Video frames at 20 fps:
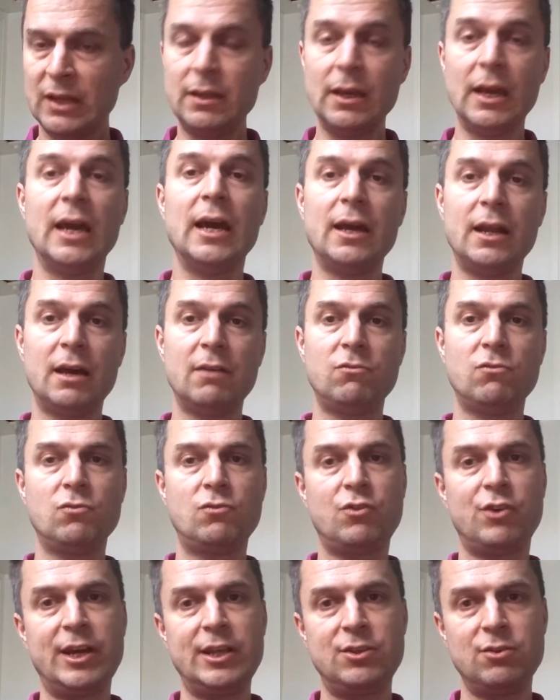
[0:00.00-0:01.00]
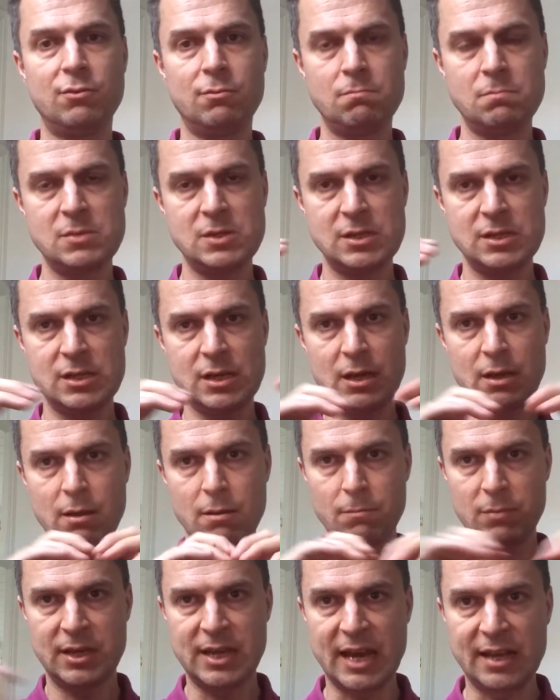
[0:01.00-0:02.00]
Yeah, and I tried to
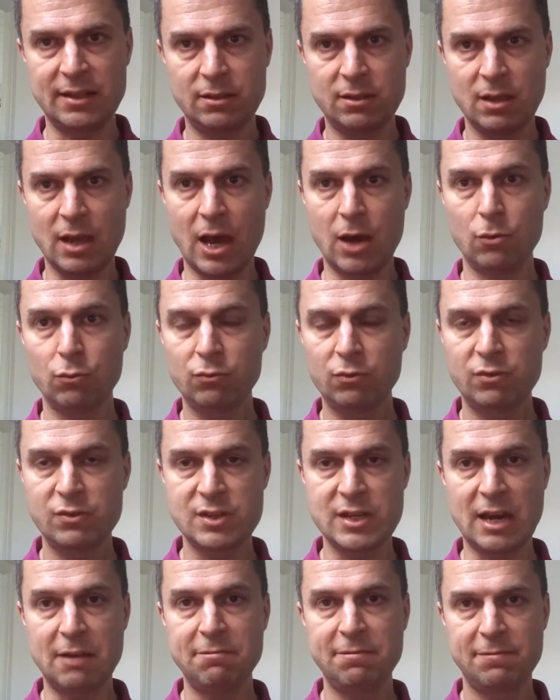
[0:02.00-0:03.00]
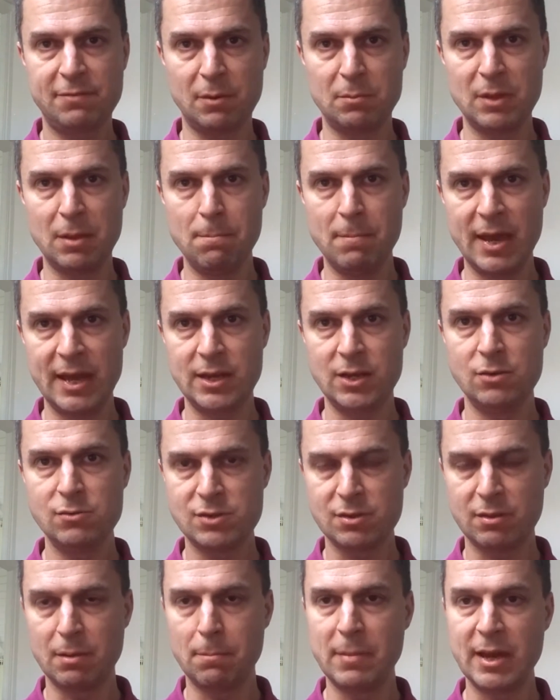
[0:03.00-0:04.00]
cut out stuff from the
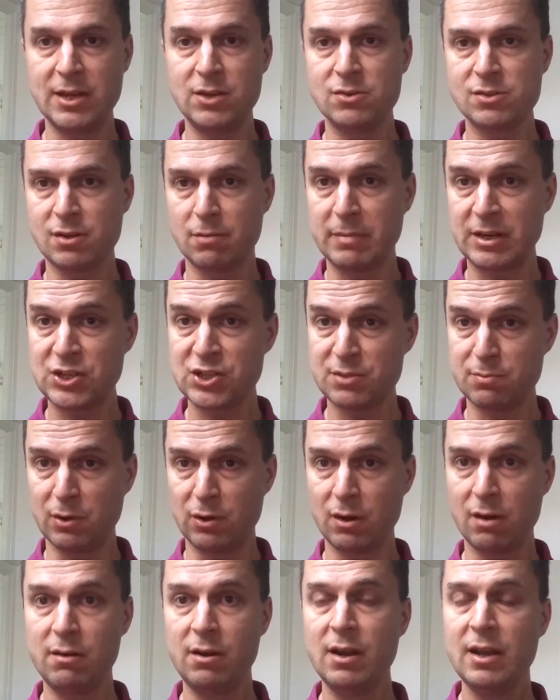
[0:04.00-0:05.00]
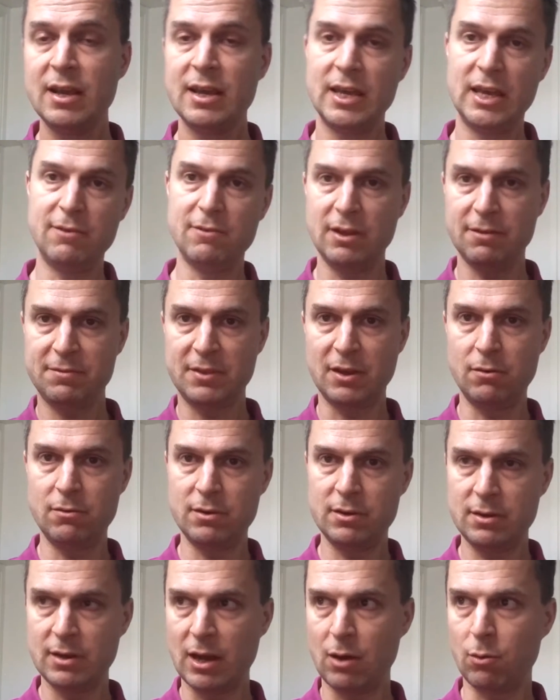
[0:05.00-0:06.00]
menu, so the menus are much smaller, even if
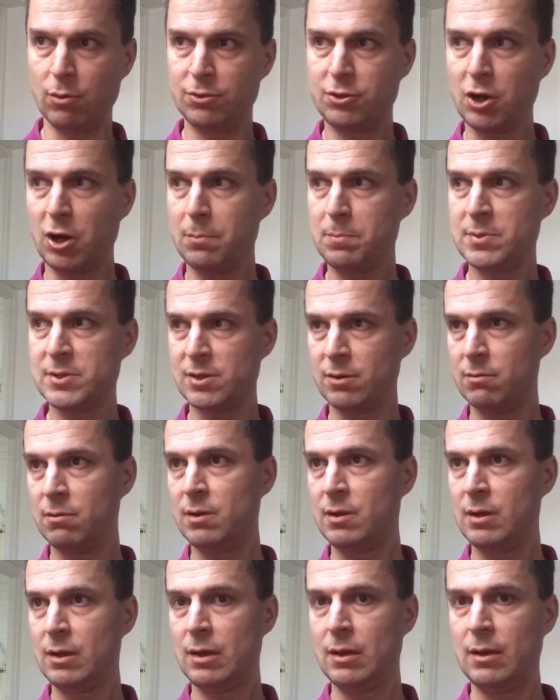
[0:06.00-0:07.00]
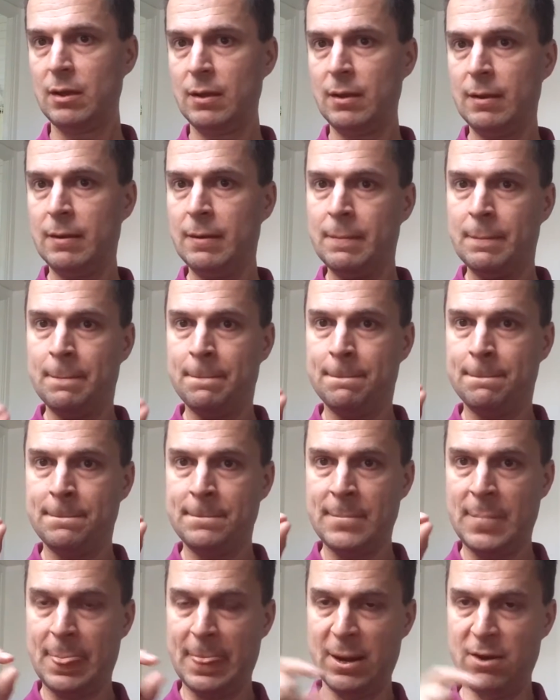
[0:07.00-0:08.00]
they're now on top. So
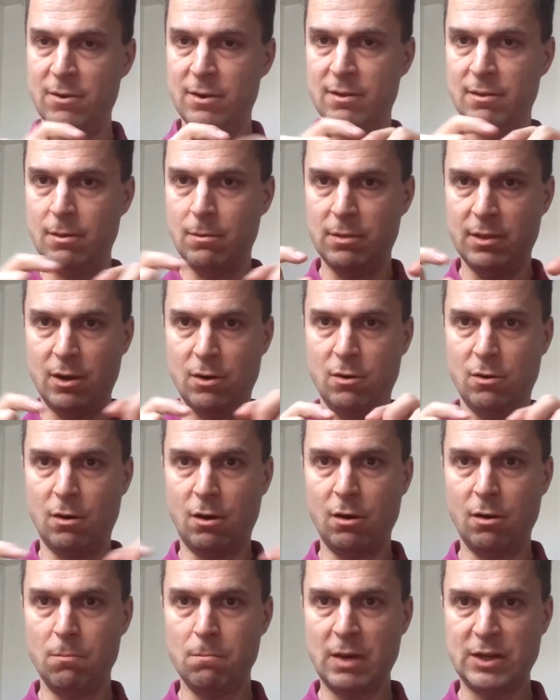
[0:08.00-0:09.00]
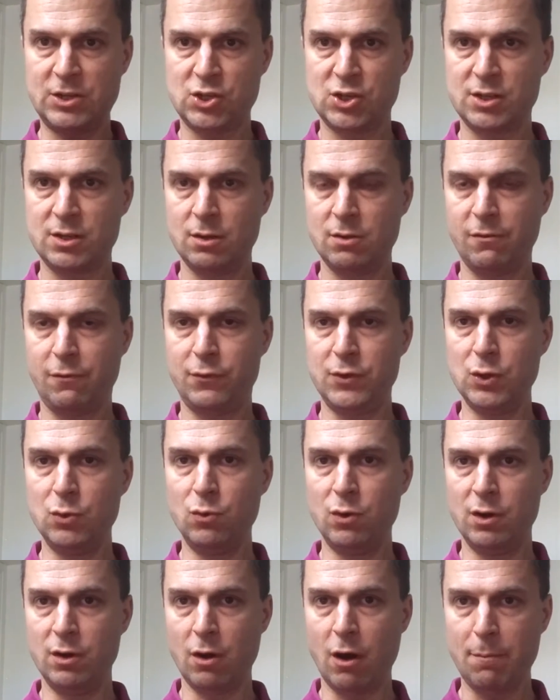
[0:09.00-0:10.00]
there are much
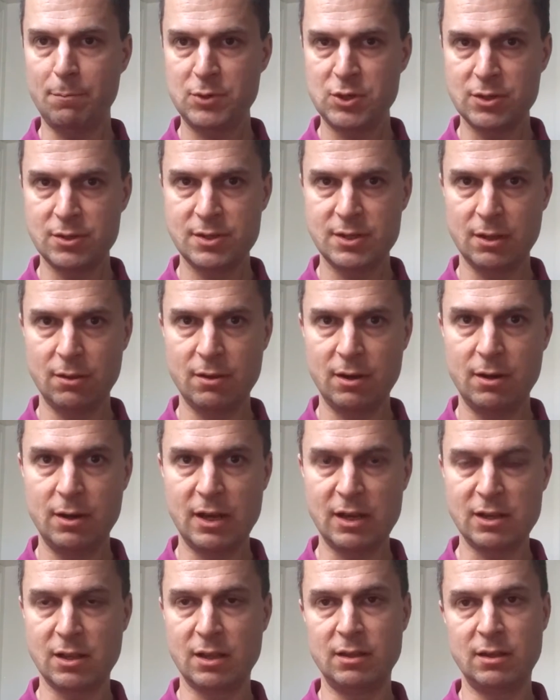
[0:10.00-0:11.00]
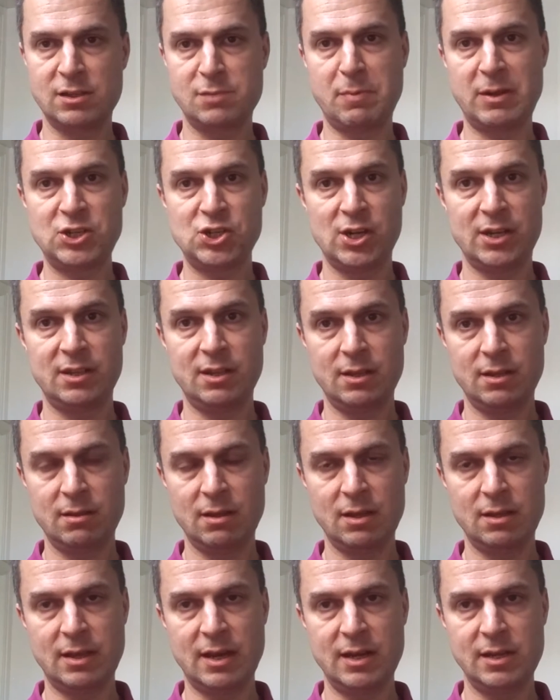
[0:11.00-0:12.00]
fewer options in there, and especially
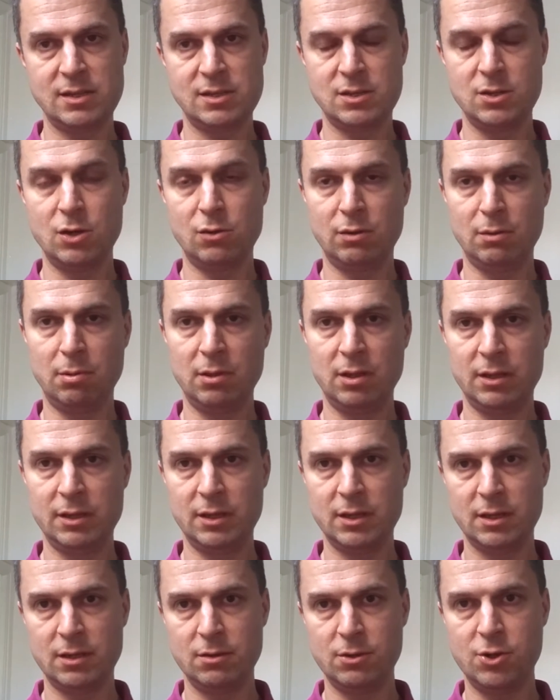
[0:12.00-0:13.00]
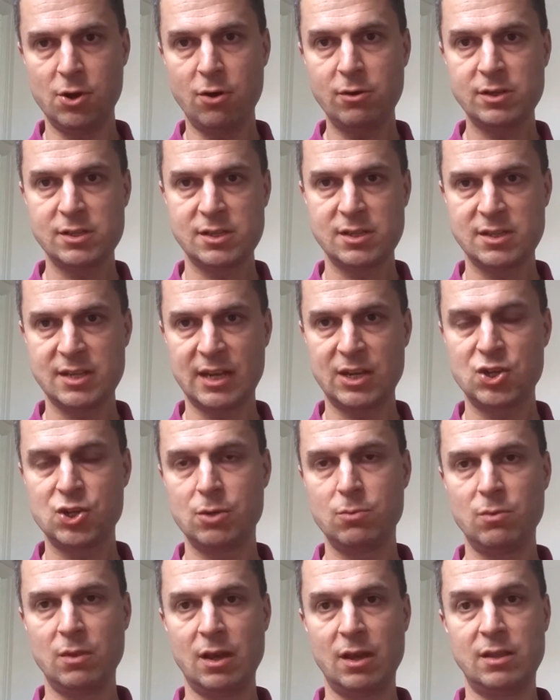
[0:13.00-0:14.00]
that is notable in the docs
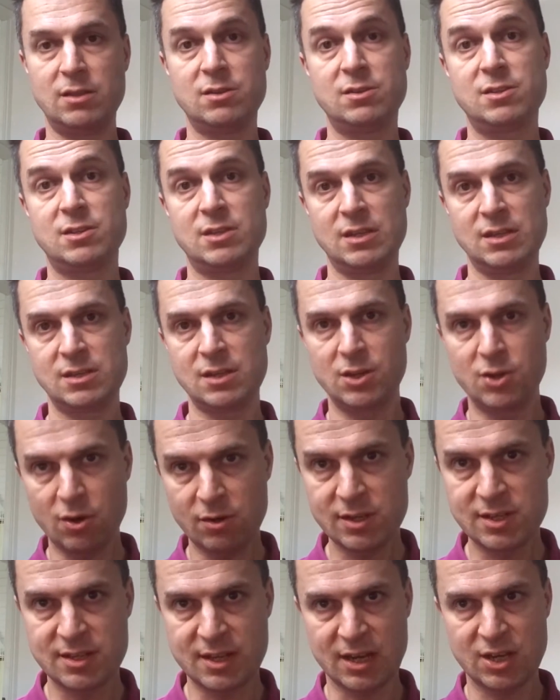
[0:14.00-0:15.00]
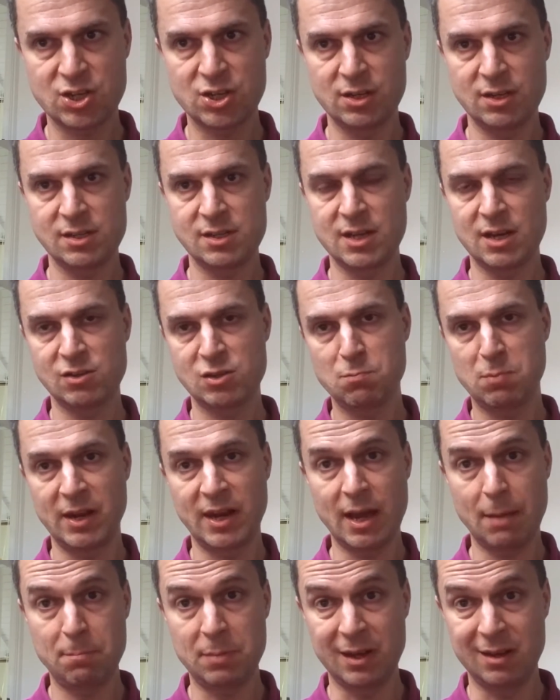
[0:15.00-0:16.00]
section. And since the docs section is now
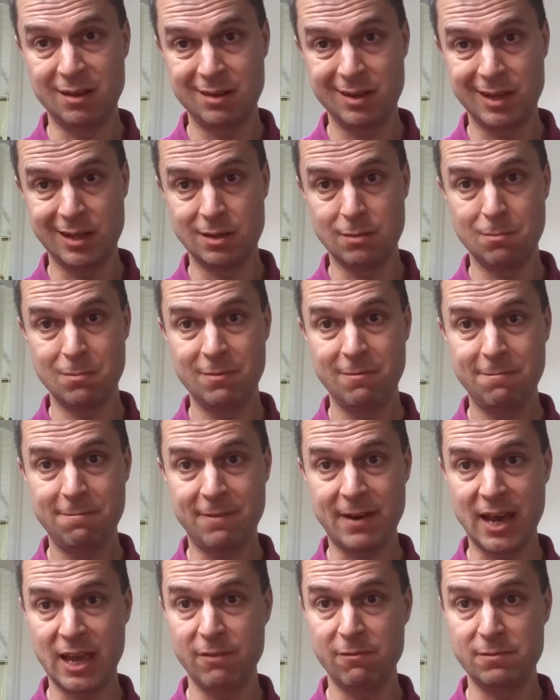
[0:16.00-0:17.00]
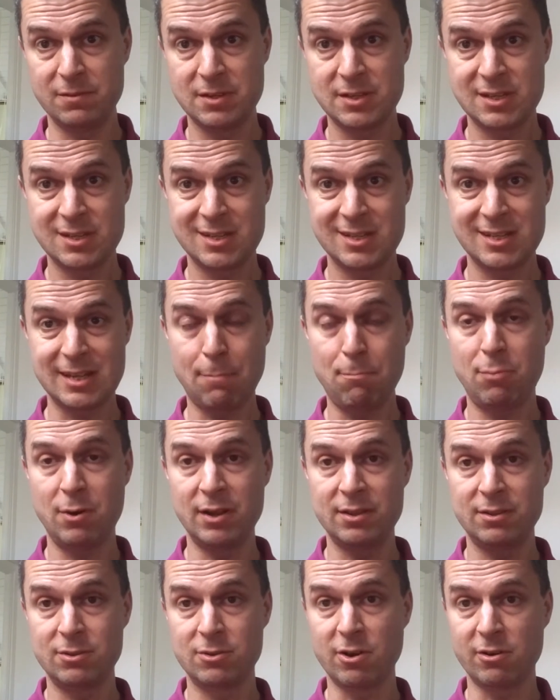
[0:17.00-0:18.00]
split up in 5
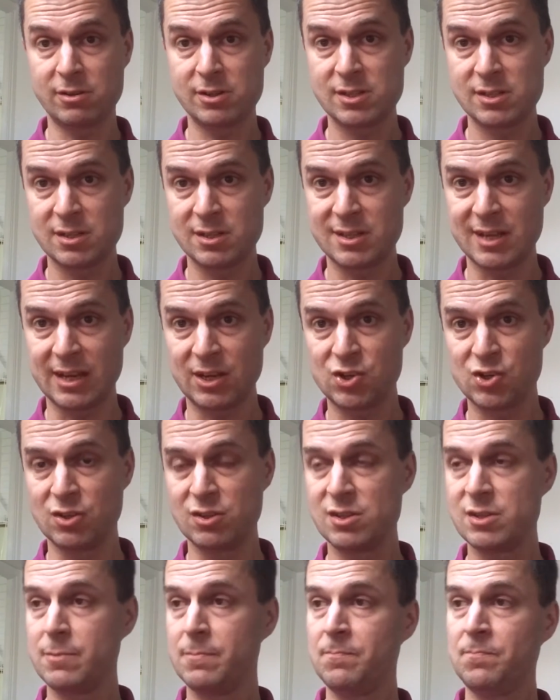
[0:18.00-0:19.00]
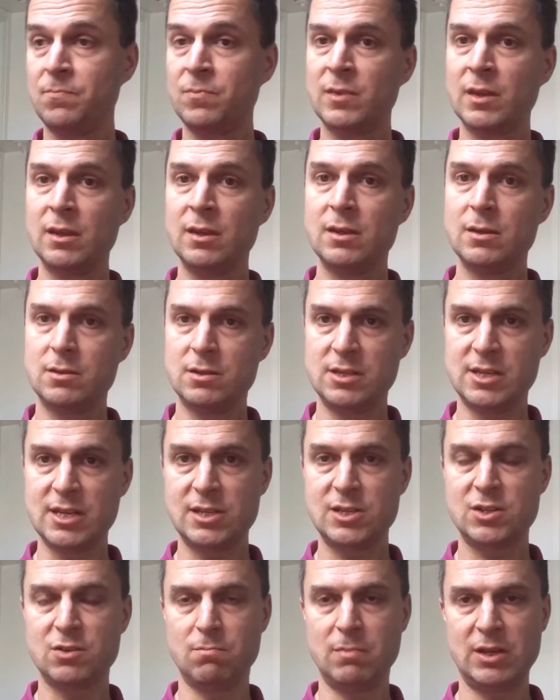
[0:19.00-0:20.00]
separate docs sections,
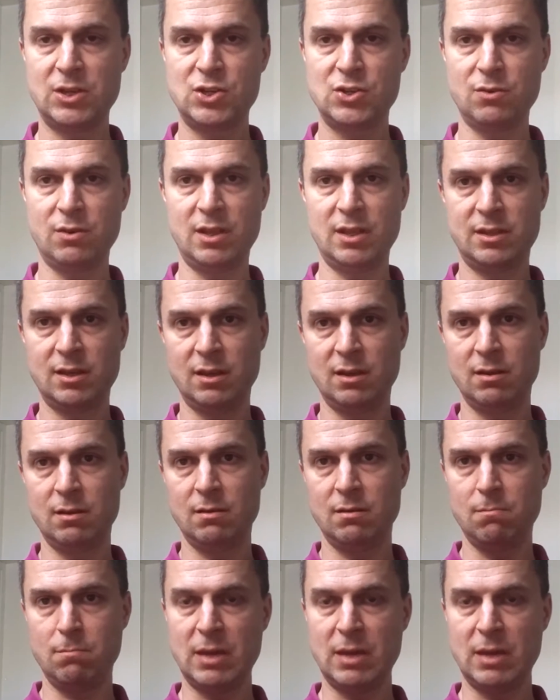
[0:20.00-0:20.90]
just to make sure that the